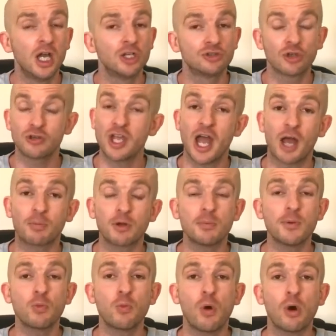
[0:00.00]
So yeah, I'm going to
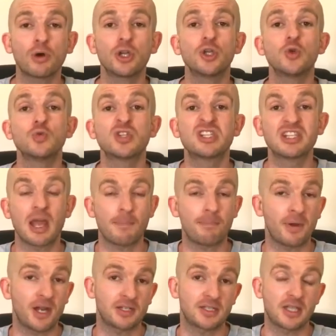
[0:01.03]
be walking you step
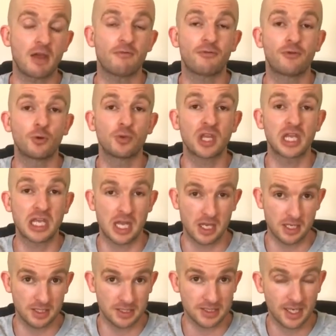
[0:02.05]
by step through the
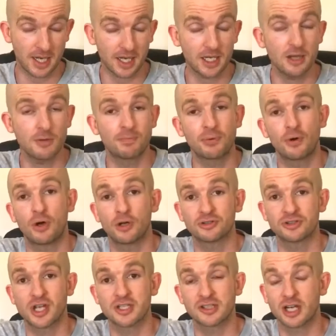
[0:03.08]
entire
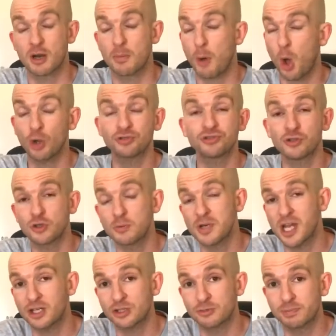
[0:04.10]
process, and I'm also going to be
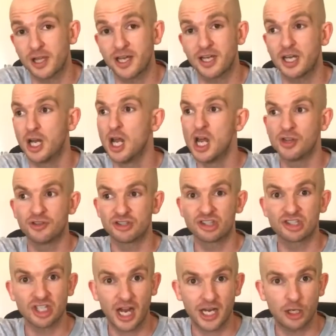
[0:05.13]
explaining the
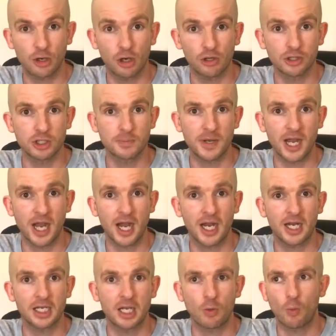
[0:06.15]
psychology
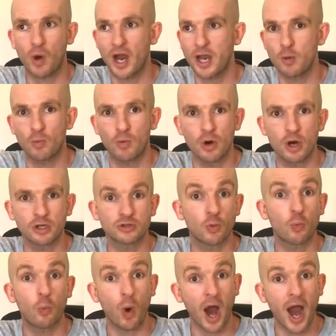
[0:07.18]
behind it, why it works,
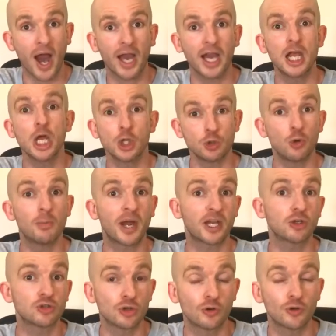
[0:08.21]
and why you'll
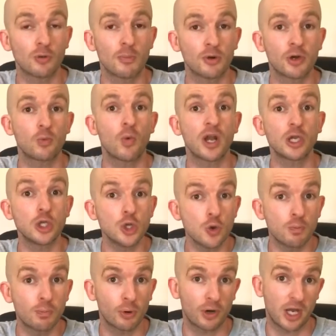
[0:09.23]
make a ton of money when
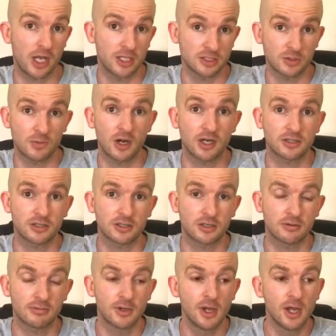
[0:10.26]
you put it into action.
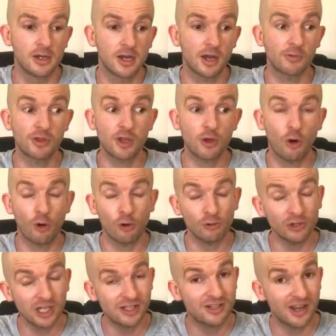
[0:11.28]
Now, the
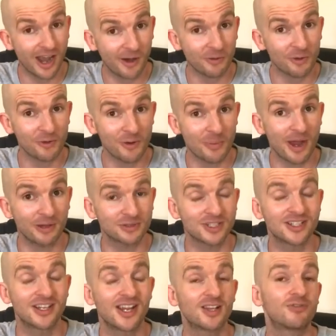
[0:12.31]
only downer about
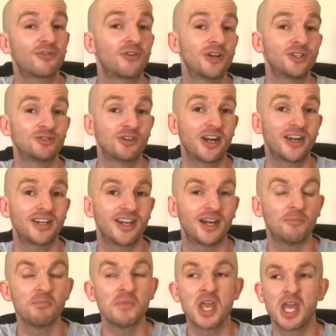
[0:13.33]
today's free
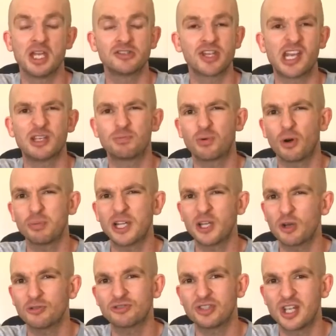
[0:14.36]
training is that it's probably
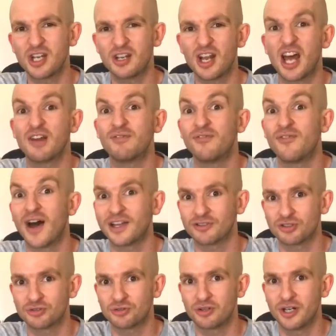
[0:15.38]
considered
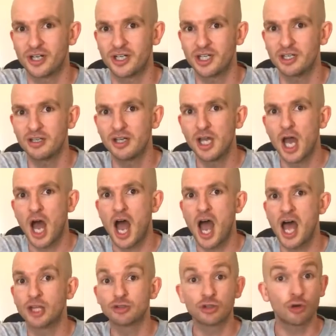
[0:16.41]
advanced training,
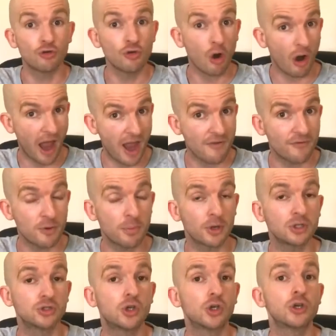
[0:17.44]
so not
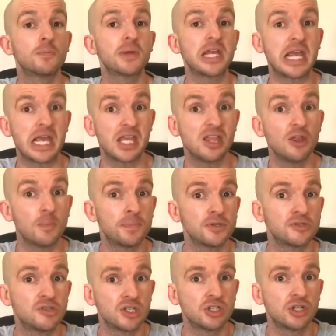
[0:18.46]
everybody's going to be in the
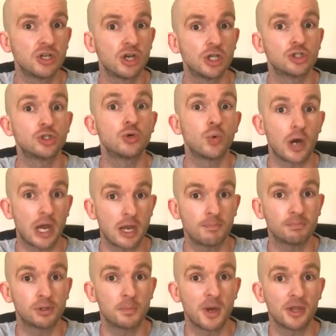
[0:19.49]
position to
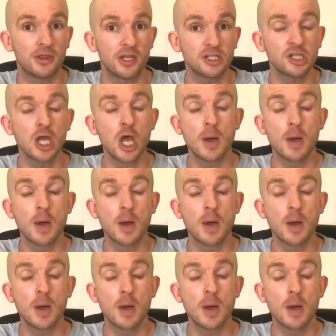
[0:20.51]
implement this,